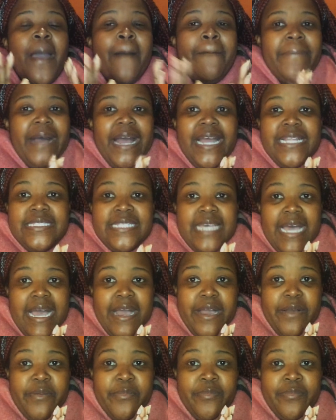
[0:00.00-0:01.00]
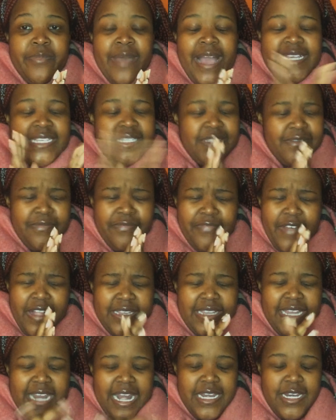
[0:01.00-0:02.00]
But I just
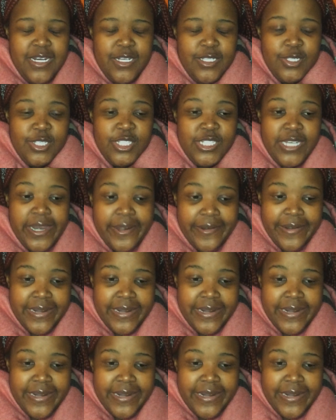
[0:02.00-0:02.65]
felt that I needed to share